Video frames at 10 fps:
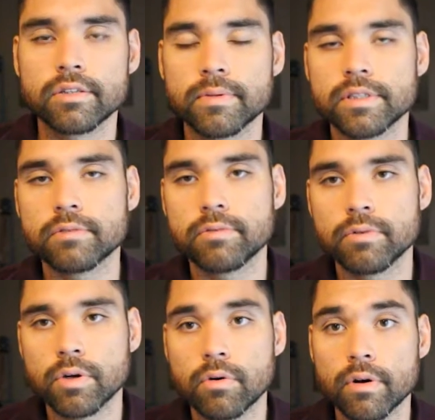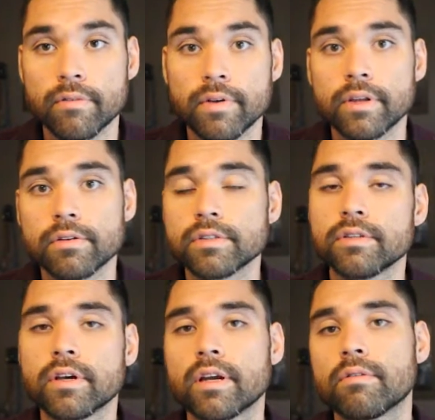especially when you're recording videos and
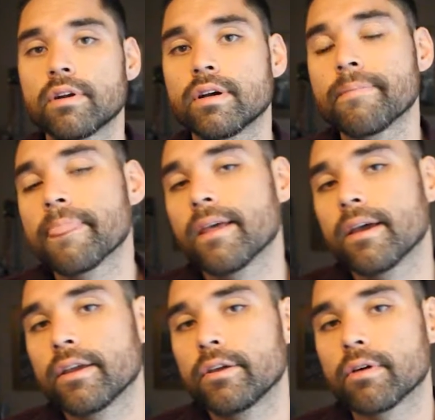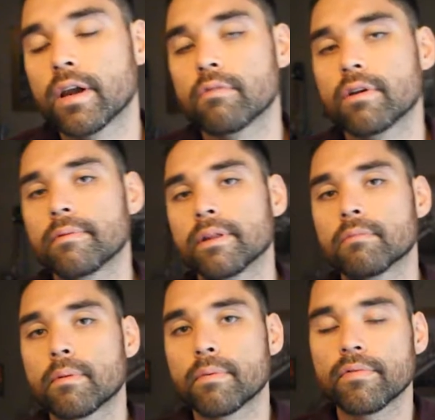you kind of want to be a
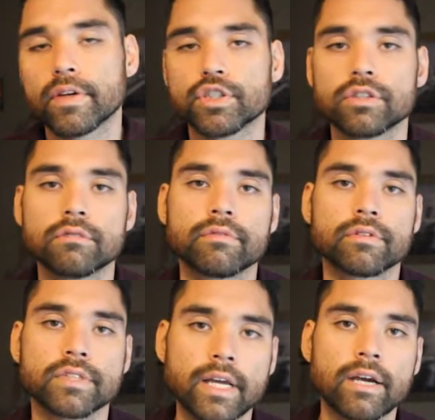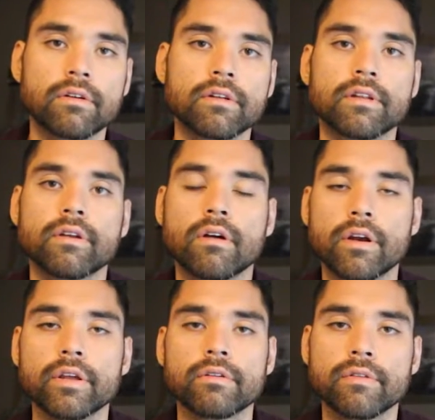little more professional with your sound and your
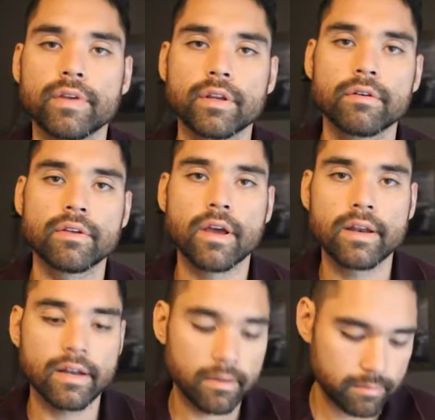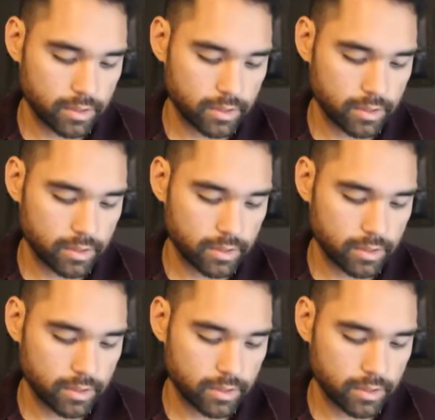audio and your video and your editing.